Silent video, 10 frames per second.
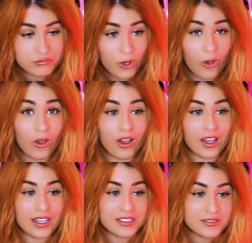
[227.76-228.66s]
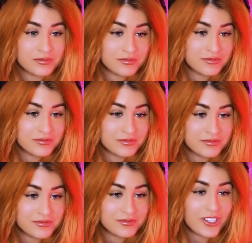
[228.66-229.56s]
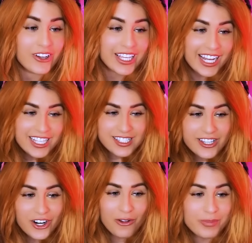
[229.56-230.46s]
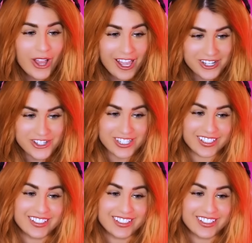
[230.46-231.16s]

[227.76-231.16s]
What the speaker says: Aww. Look at his little blush.